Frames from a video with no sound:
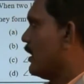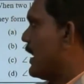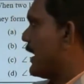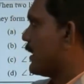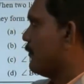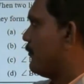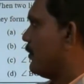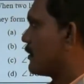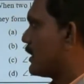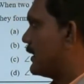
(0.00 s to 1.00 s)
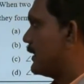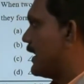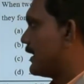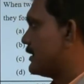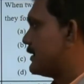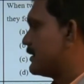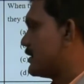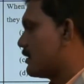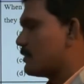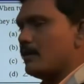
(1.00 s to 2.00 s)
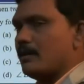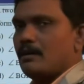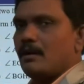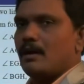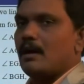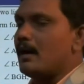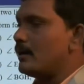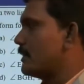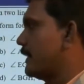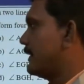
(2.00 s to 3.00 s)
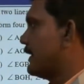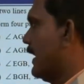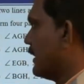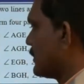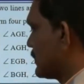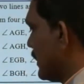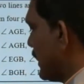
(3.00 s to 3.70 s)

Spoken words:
angle 4 and angle 6 are called alternate angles.